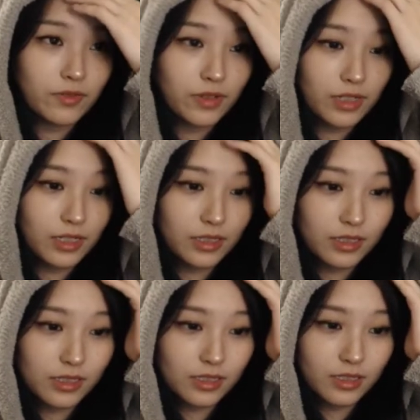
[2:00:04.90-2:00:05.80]
fun at
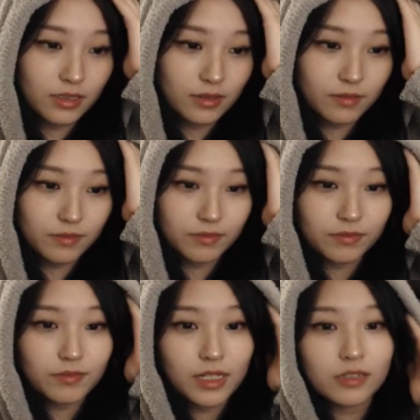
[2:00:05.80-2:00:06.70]
least.
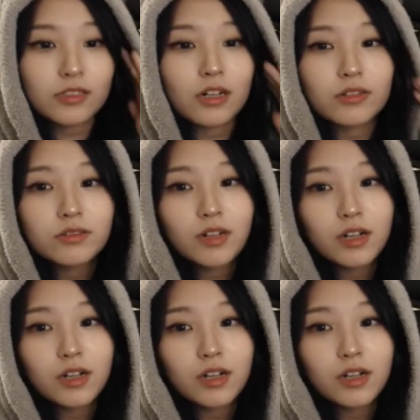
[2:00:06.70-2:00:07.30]
How's Haru?